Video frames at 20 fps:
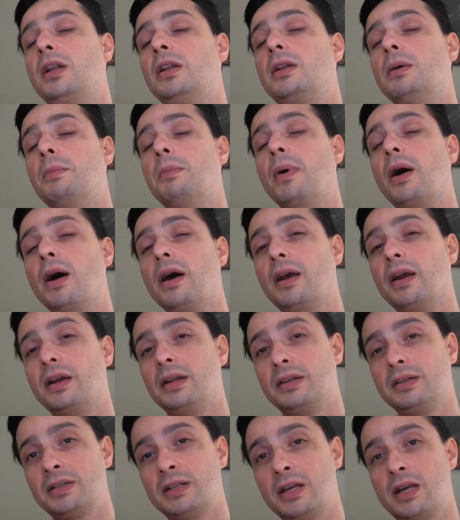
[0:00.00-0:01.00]
the
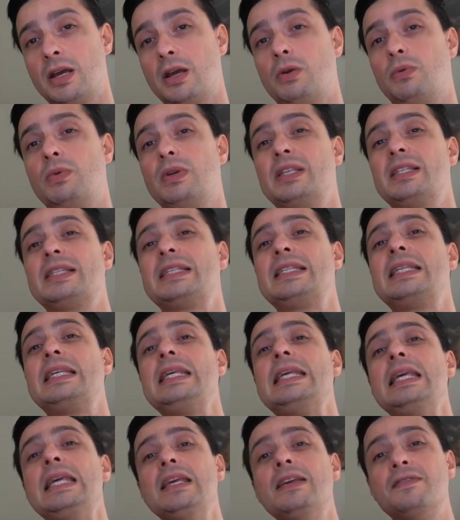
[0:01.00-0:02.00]
mind
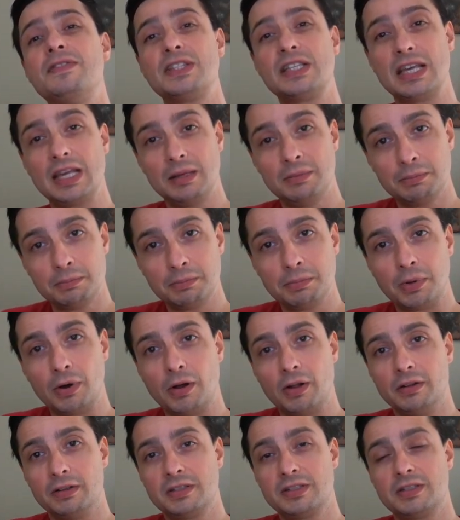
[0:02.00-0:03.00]
receives
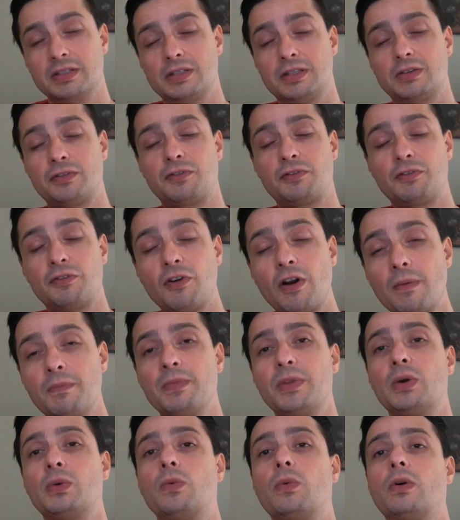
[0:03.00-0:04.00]
impulses
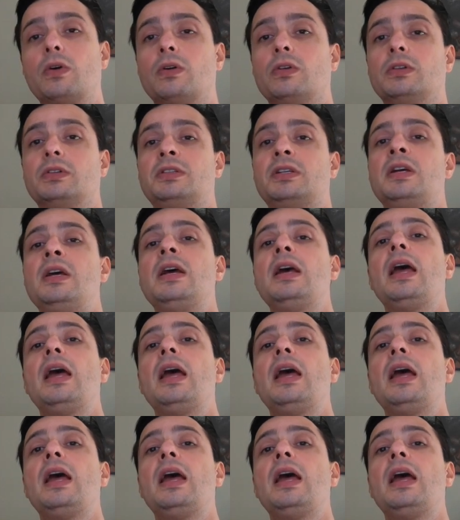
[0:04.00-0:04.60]
from the world